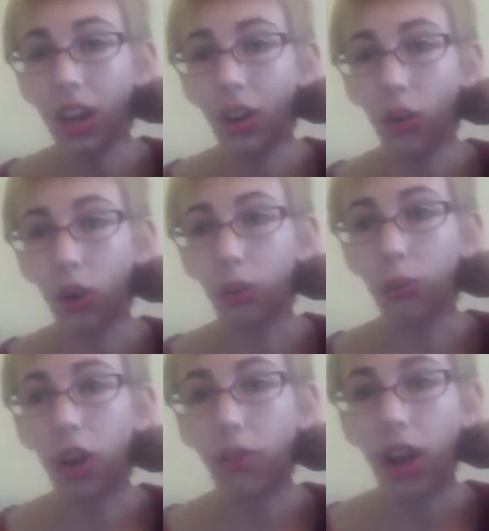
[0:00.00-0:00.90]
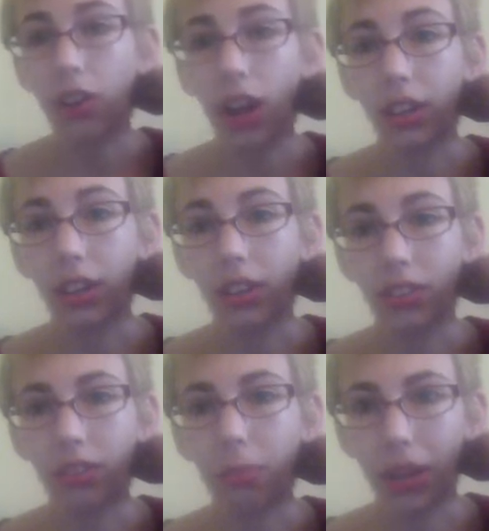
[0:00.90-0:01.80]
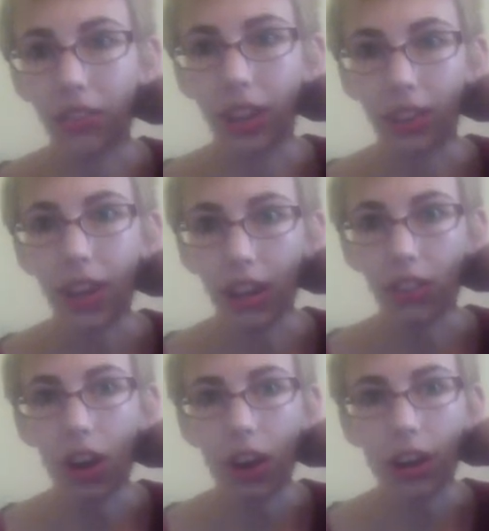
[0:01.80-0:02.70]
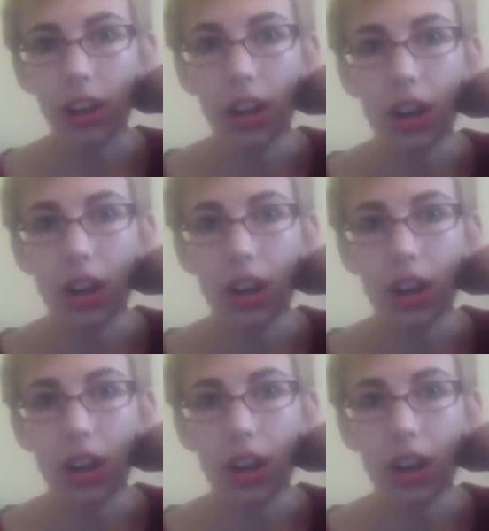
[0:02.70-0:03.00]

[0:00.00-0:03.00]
or run around on because like I said, it's hard.